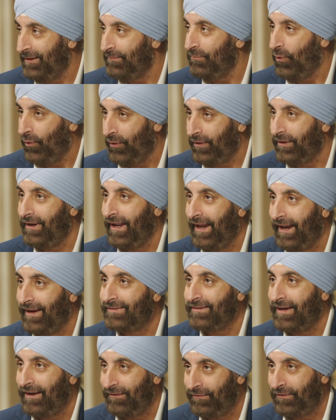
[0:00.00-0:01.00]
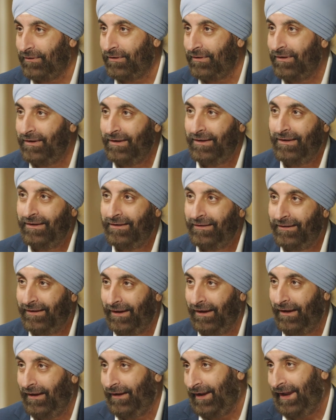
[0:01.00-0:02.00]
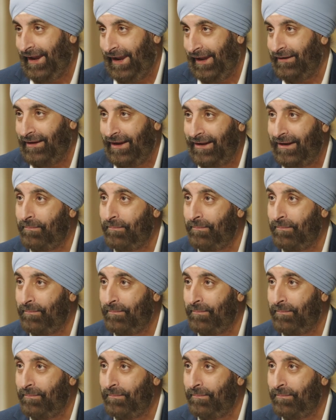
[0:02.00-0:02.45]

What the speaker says: important as ever, and